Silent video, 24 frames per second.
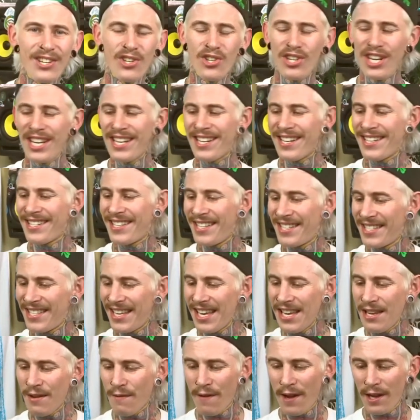as shit to see
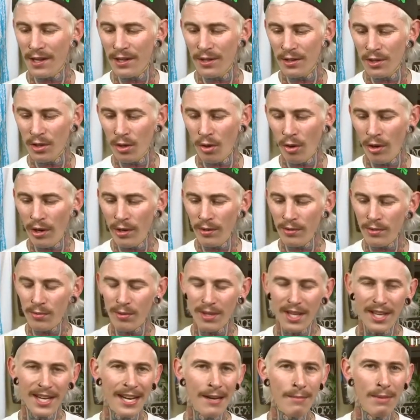your fucking coils when
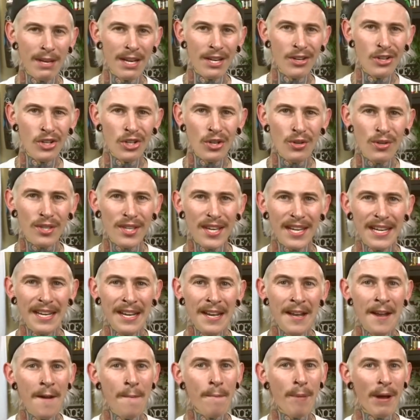they need a bit of juicing,
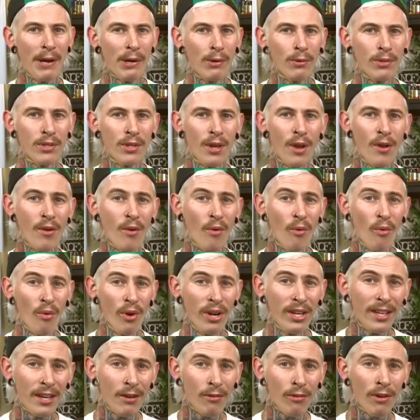but also
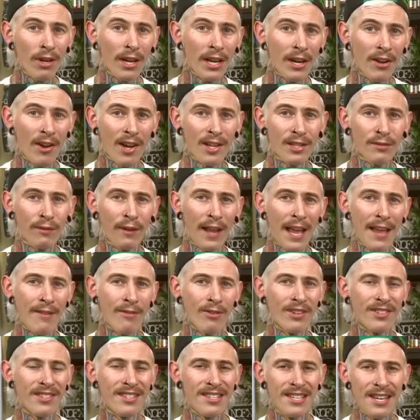really, really nice flavor.
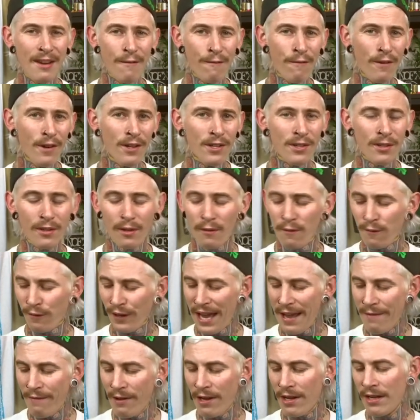It's different sort of
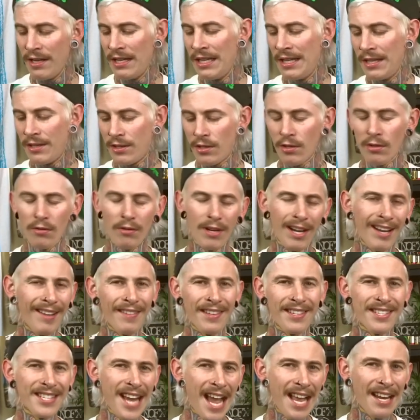flavor to uh,
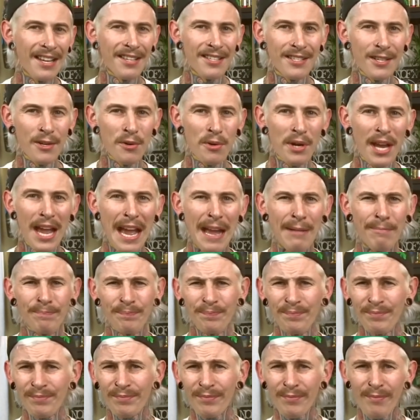the stainless steel cap.
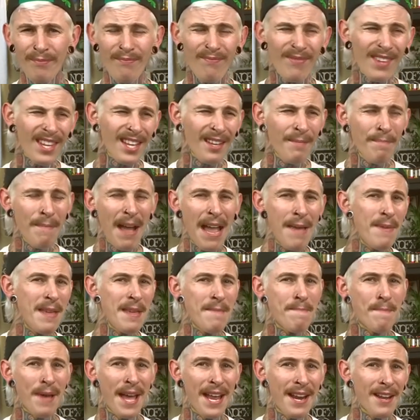Maybe
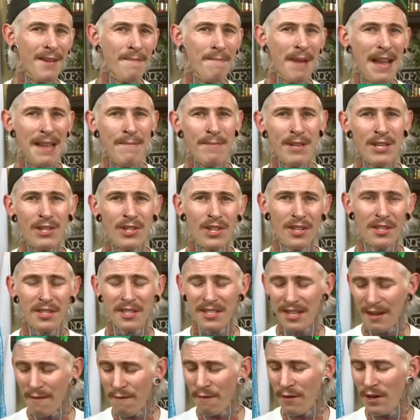better, maybe
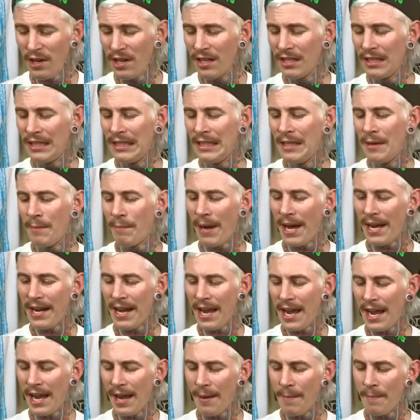just different, but
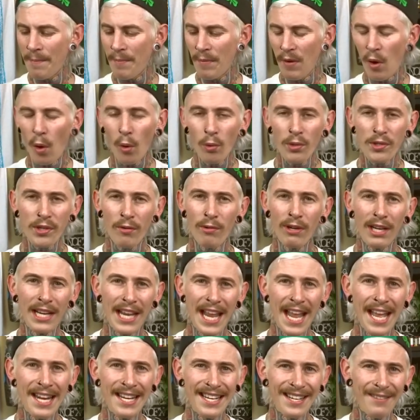um, also really
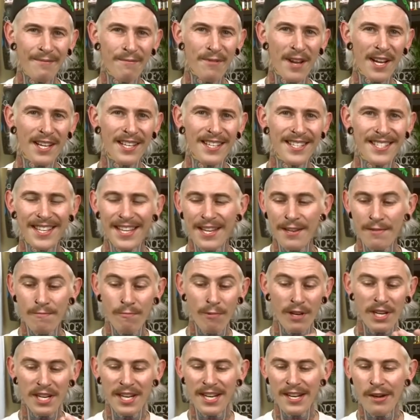handy to fucking see
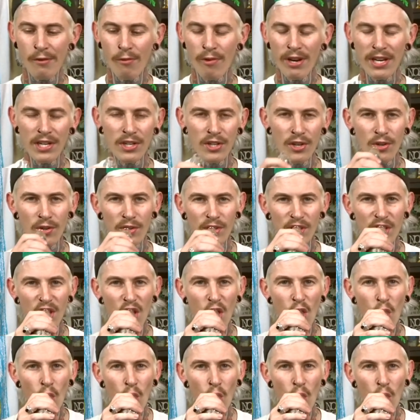when you need to rejuice.